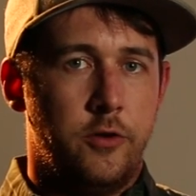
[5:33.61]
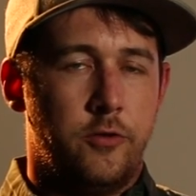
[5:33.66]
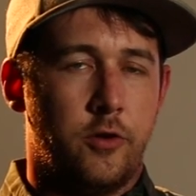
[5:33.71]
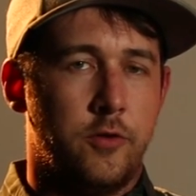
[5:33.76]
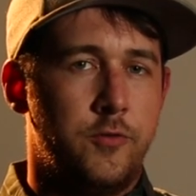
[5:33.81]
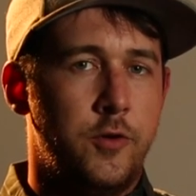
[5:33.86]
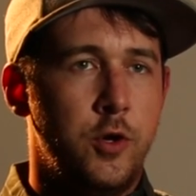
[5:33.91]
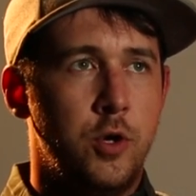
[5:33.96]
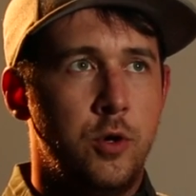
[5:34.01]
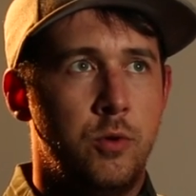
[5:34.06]

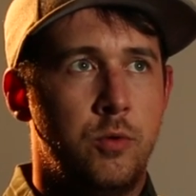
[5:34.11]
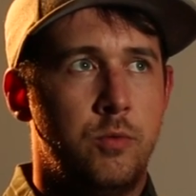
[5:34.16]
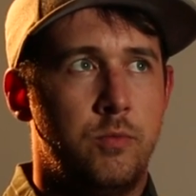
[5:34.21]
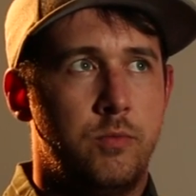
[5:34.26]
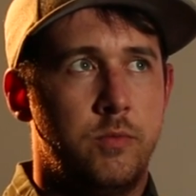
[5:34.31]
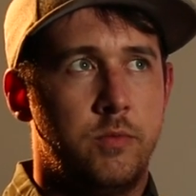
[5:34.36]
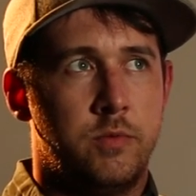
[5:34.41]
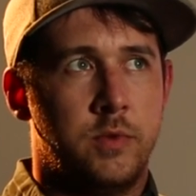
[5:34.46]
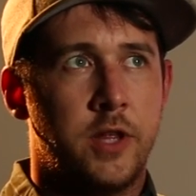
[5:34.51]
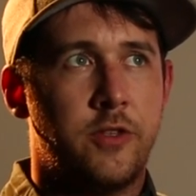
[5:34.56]
So if
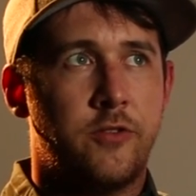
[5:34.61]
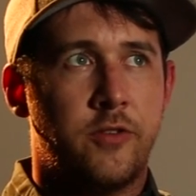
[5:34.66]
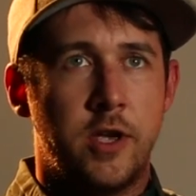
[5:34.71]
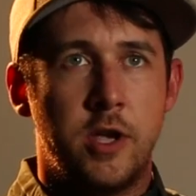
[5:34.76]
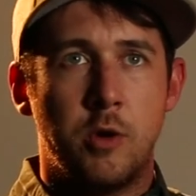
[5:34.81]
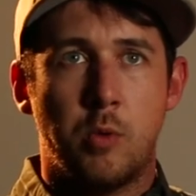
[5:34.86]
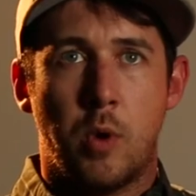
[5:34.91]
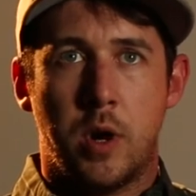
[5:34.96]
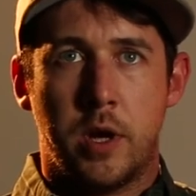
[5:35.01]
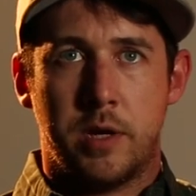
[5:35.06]
you, let's
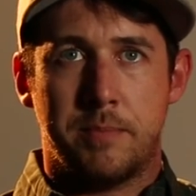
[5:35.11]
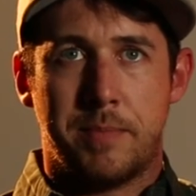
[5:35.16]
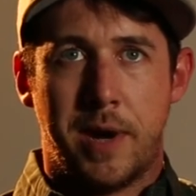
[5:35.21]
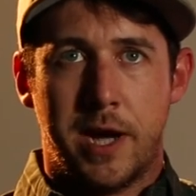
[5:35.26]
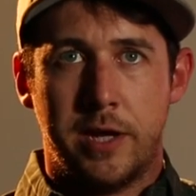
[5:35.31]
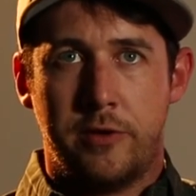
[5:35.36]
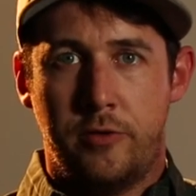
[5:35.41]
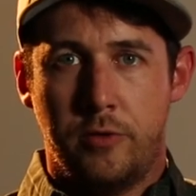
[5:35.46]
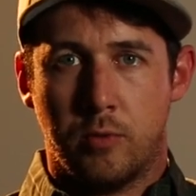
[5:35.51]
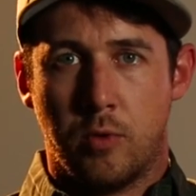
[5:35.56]
say you wanted to
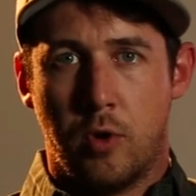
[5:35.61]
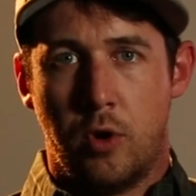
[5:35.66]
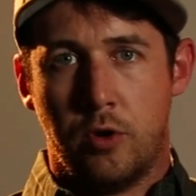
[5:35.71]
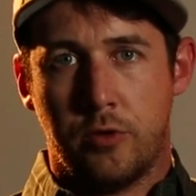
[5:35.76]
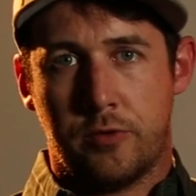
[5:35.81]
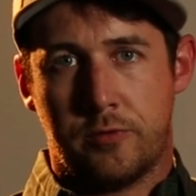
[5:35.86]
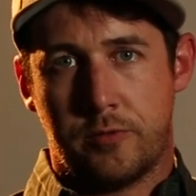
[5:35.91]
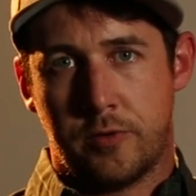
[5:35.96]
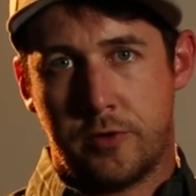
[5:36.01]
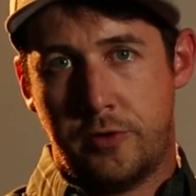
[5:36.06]
buy two
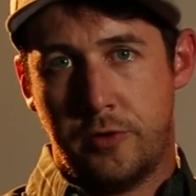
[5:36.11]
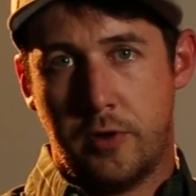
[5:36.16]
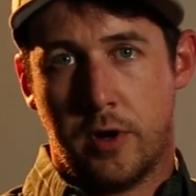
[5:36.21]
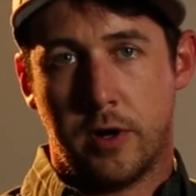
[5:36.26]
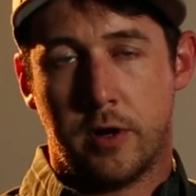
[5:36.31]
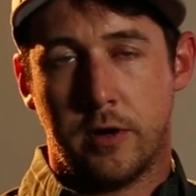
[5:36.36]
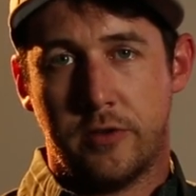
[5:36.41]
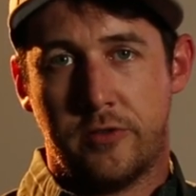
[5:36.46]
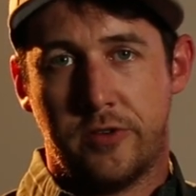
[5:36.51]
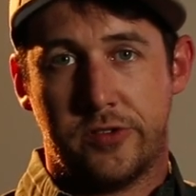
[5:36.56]
rolls for
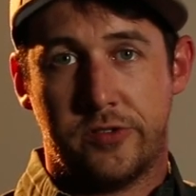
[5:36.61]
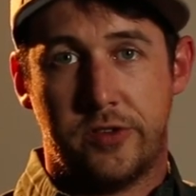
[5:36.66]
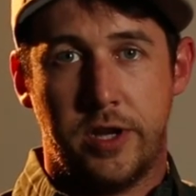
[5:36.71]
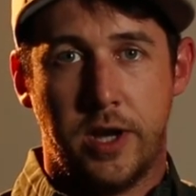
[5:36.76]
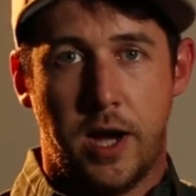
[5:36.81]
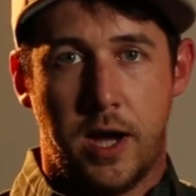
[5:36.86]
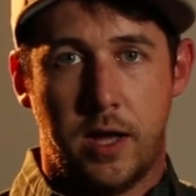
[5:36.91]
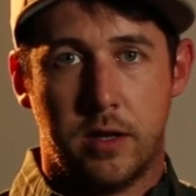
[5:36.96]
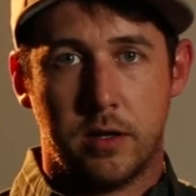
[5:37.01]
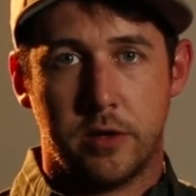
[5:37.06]

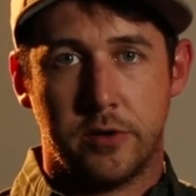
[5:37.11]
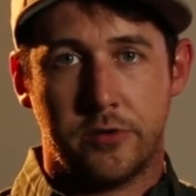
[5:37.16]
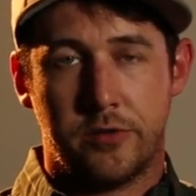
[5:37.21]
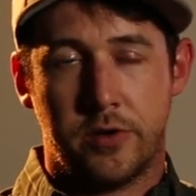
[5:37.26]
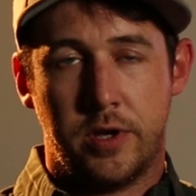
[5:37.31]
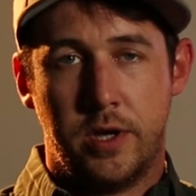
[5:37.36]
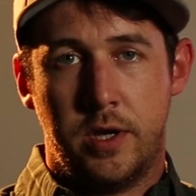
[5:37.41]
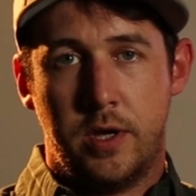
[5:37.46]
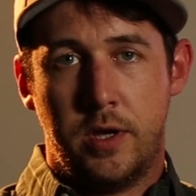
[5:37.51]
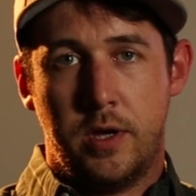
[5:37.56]

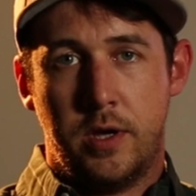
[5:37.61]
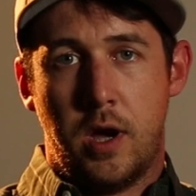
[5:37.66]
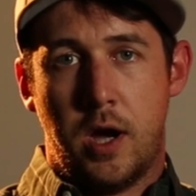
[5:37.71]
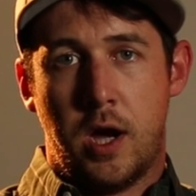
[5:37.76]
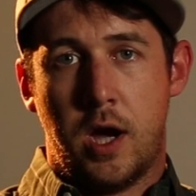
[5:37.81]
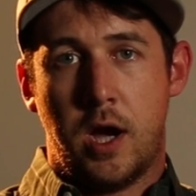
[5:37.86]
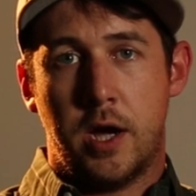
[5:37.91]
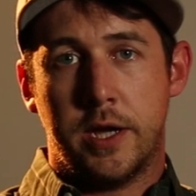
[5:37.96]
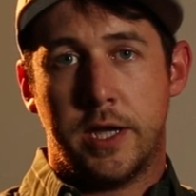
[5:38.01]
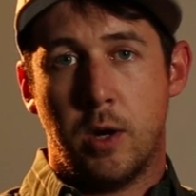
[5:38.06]
$260,
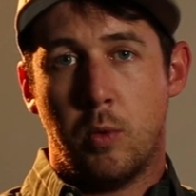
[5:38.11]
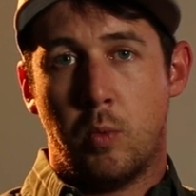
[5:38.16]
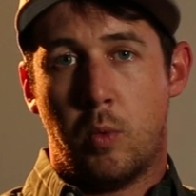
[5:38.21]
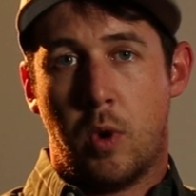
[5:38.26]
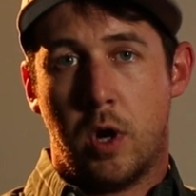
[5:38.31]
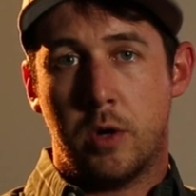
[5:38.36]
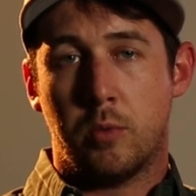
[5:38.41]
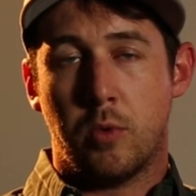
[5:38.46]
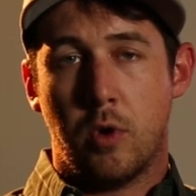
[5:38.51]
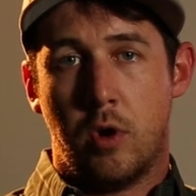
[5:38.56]
uh, get
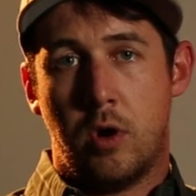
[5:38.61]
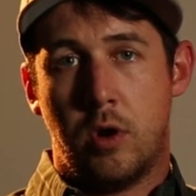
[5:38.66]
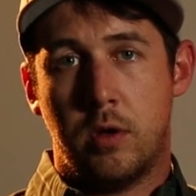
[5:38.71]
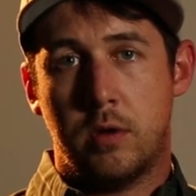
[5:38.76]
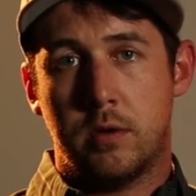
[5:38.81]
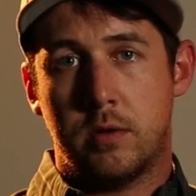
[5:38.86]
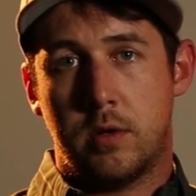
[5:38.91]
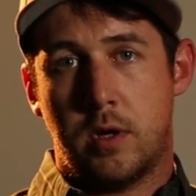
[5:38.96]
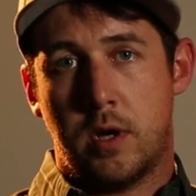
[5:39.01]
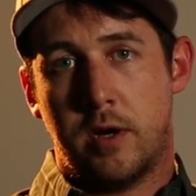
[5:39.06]
one
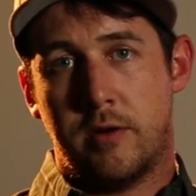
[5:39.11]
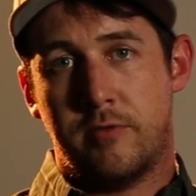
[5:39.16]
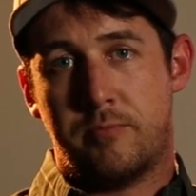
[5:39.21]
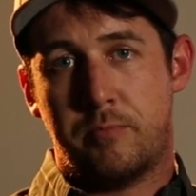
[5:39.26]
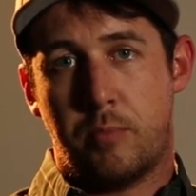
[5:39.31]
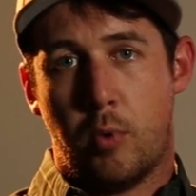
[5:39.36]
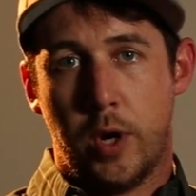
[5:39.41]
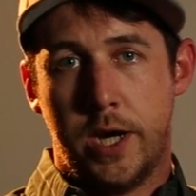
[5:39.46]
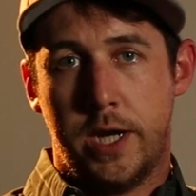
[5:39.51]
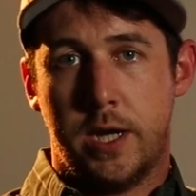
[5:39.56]
roll
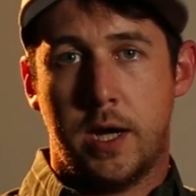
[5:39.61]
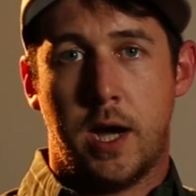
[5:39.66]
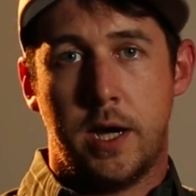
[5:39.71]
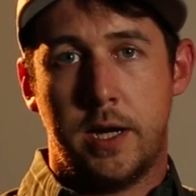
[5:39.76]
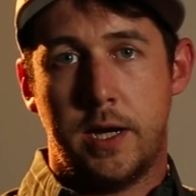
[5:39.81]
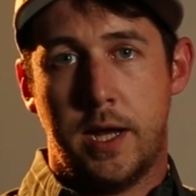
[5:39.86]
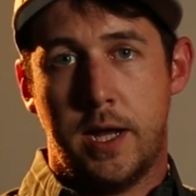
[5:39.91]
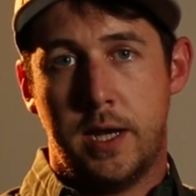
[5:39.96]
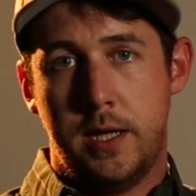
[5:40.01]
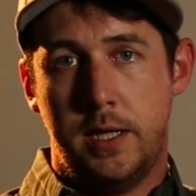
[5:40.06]
of
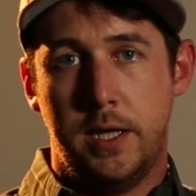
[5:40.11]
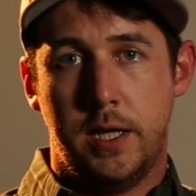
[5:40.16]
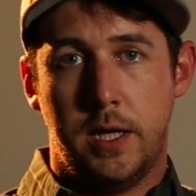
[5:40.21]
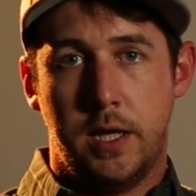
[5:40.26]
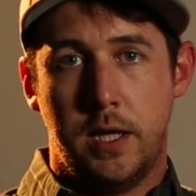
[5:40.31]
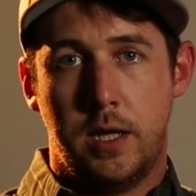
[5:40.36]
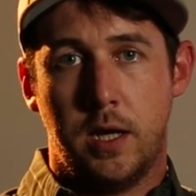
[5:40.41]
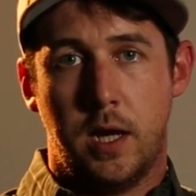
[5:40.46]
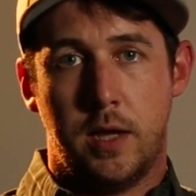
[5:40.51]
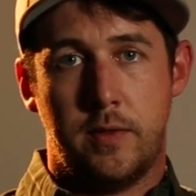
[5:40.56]
0.9
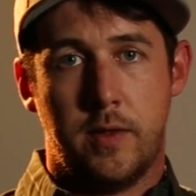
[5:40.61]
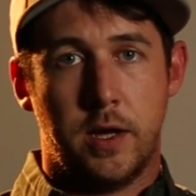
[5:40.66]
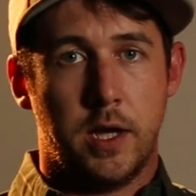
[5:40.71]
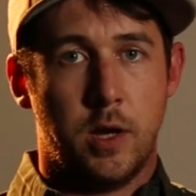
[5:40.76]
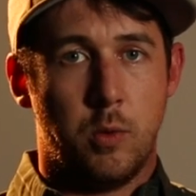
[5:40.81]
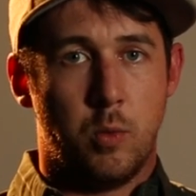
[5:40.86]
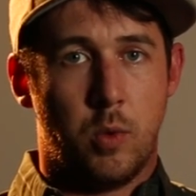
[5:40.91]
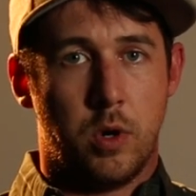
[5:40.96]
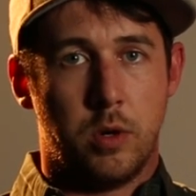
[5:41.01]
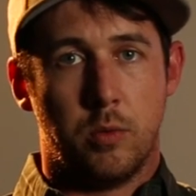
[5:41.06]
ND and
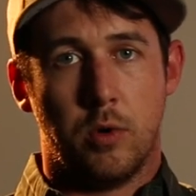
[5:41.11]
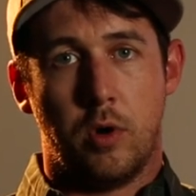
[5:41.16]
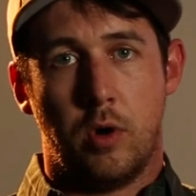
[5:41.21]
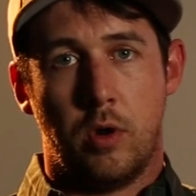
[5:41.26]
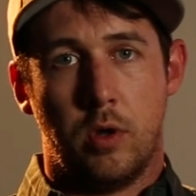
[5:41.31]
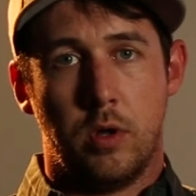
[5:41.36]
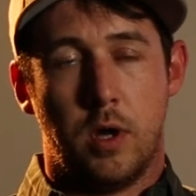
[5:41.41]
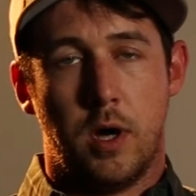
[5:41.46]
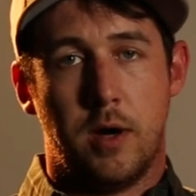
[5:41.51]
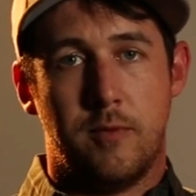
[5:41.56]
then get one
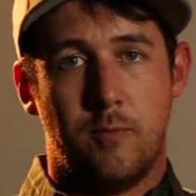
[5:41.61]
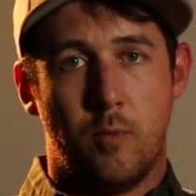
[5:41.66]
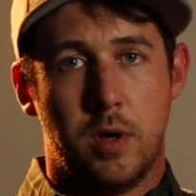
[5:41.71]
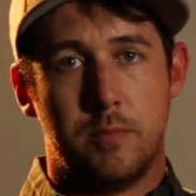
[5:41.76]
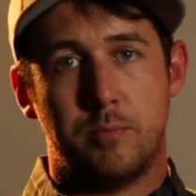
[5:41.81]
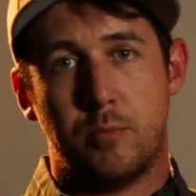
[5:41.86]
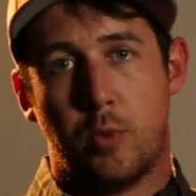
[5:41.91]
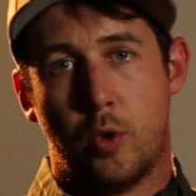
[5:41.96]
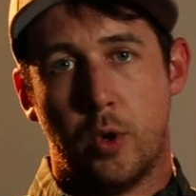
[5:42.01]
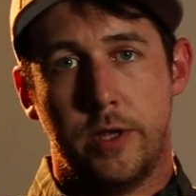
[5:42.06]
roll of
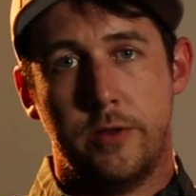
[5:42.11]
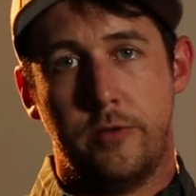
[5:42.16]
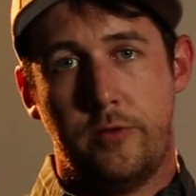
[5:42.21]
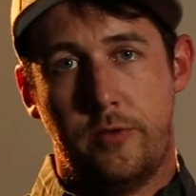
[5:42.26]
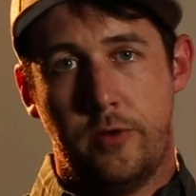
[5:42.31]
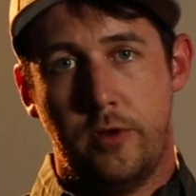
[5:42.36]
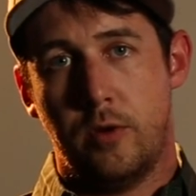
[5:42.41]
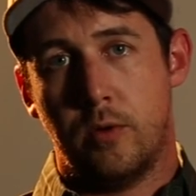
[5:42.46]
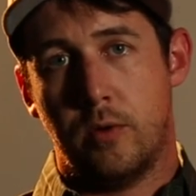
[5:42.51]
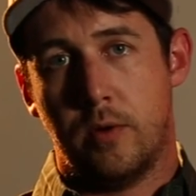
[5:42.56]

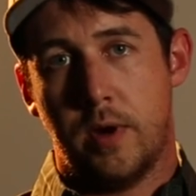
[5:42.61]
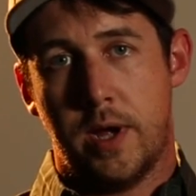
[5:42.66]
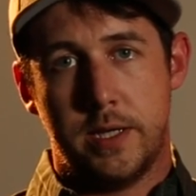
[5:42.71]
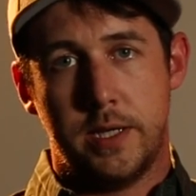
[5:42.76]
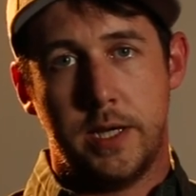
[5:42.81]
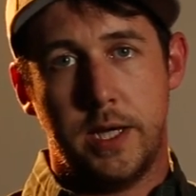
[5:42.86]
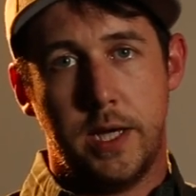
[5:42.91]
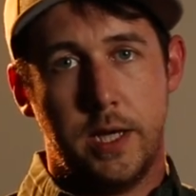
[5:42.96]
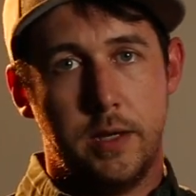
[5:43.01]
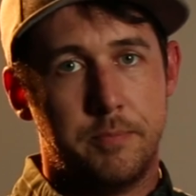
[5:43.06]
1.2
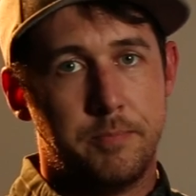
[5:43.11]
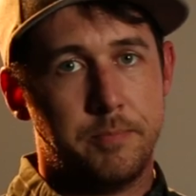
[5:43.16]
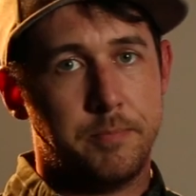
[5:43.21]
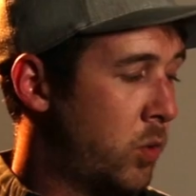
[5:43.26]
ND.